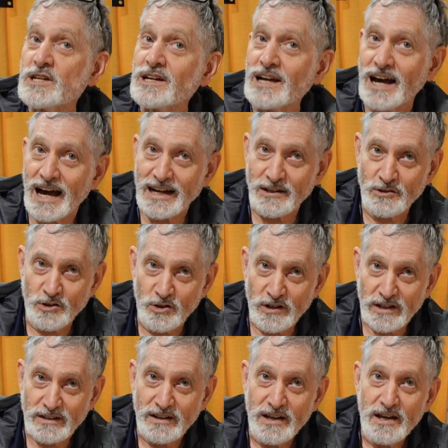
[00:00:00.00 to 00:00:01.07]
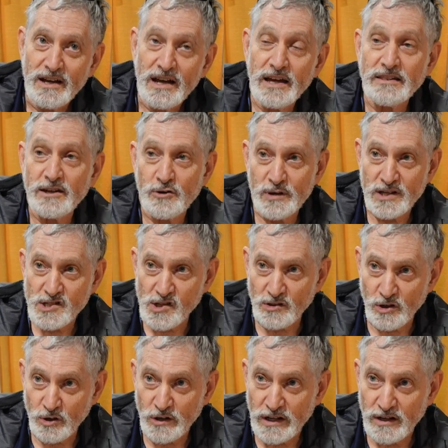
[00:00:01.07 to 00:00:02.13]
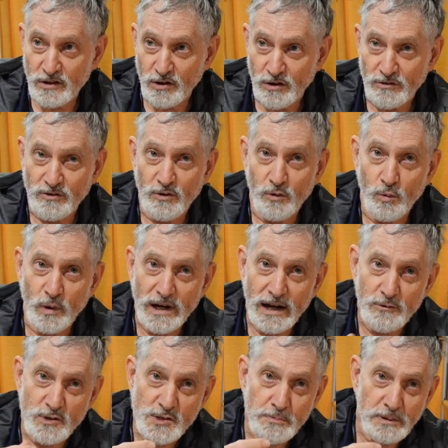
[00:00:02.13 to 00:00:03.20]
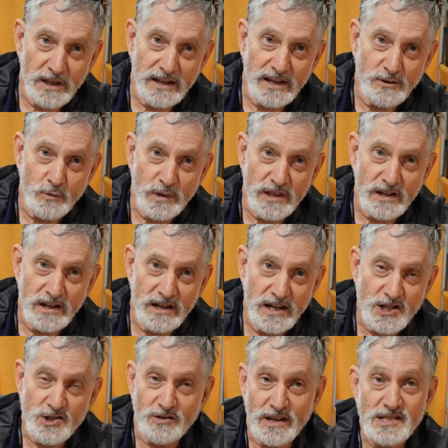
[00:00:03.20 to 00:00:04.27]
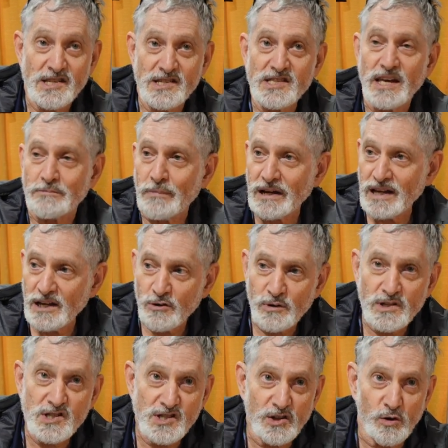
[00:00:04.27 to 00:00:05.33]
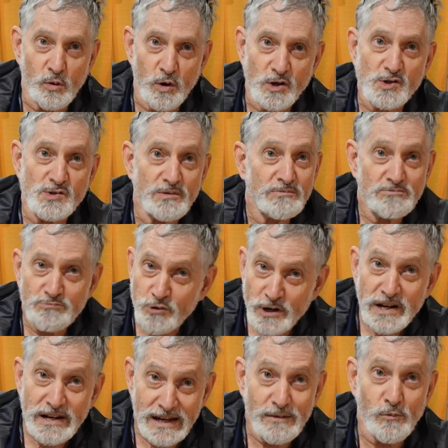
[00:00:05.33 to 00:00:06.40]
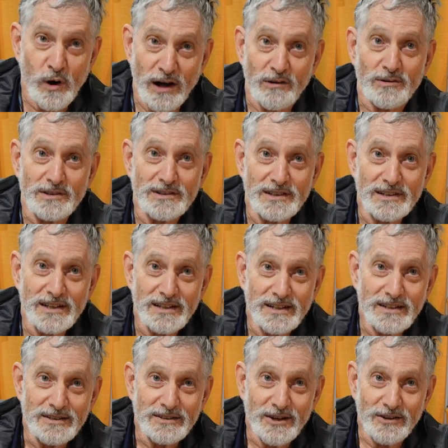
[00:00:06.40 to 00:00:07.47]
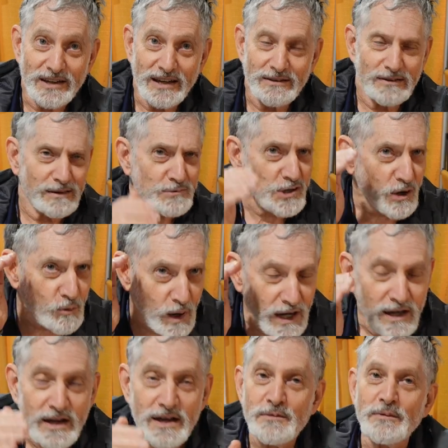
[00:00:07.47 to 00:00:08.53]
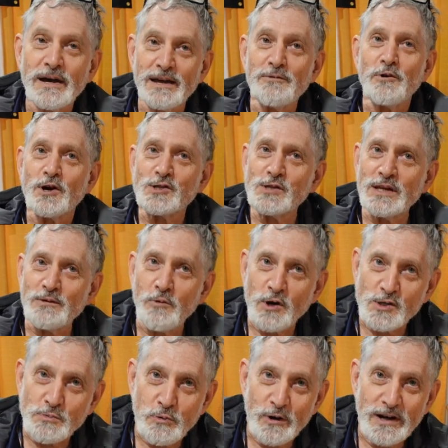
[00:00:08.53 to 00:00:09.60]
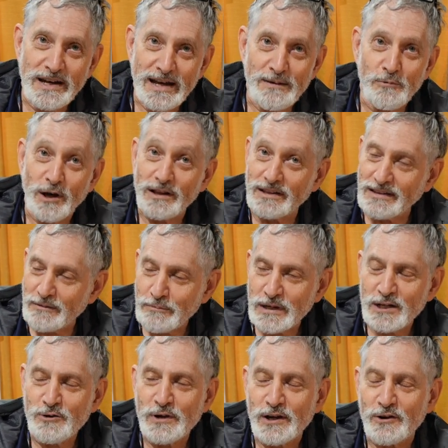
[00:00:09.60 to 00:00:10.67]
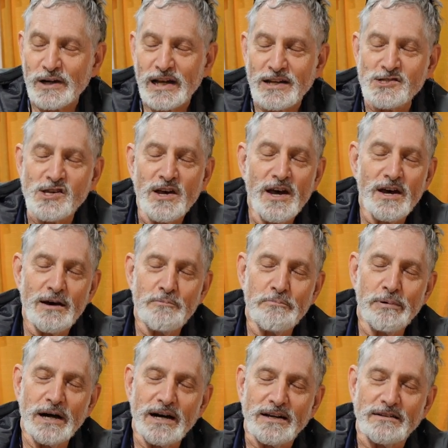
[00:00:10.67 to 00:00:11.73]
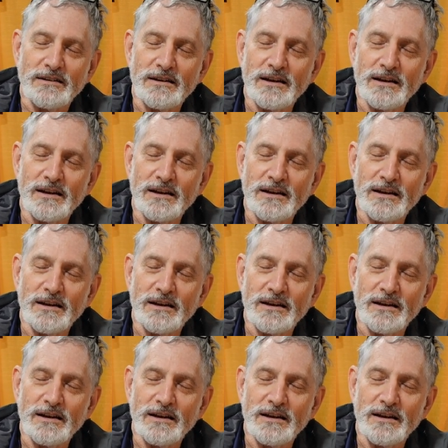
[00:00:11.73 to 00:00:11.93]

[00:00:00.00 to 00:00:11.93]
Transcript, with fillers: You gotta learn. Right. And there is a learning curve when I was playing with it initially, as I said, my hearing still works pretty damn well. Right. Okay, I'm sorry, what? it works pretty damn well. I love my new hearing aids. Yeah. But